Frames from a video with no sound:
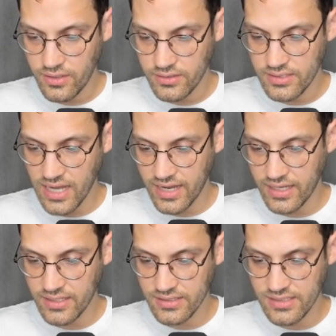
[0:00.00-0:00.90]

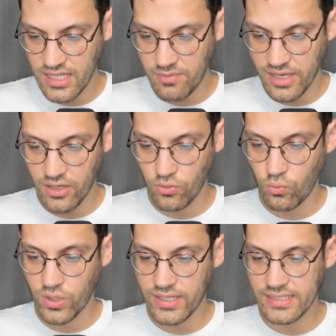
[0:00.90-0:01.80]
Diana's email
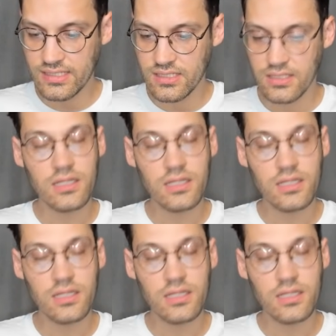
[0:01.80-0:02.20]
was